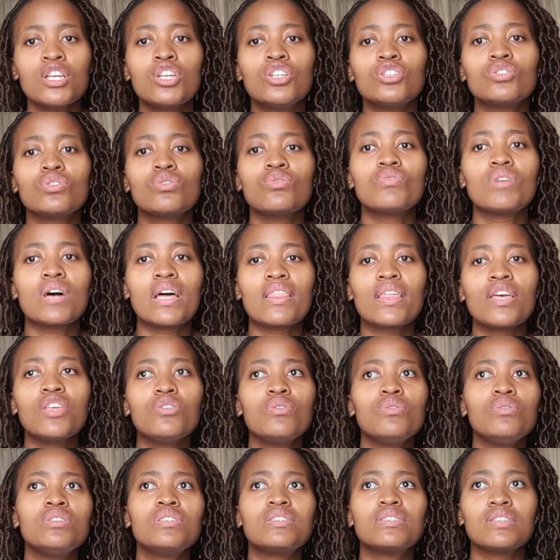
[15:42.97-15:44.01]
So rather
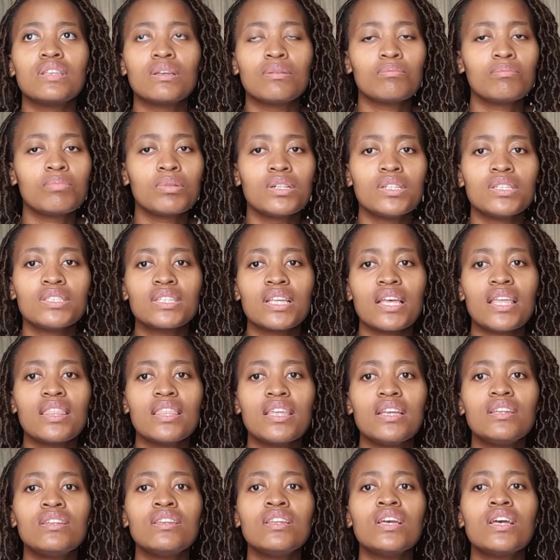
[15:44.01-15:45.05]
use samples and
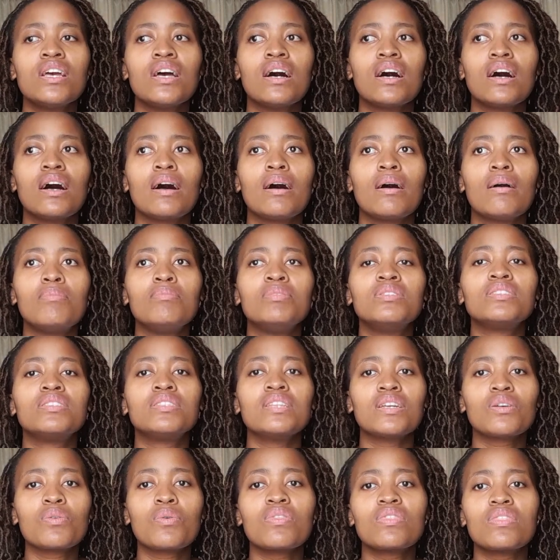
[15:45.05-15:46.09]
then
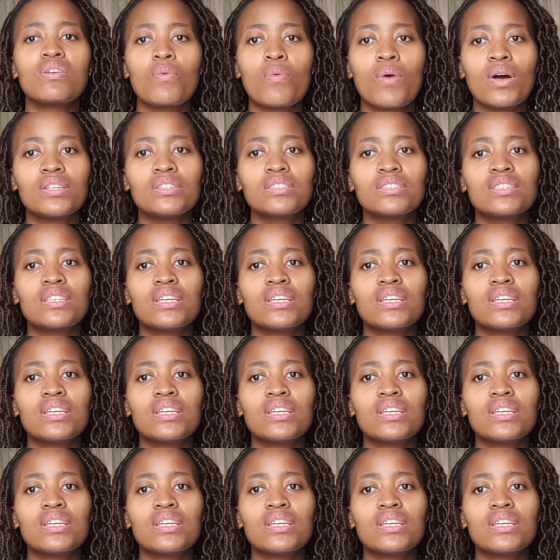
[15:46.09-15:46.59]
stick with the ones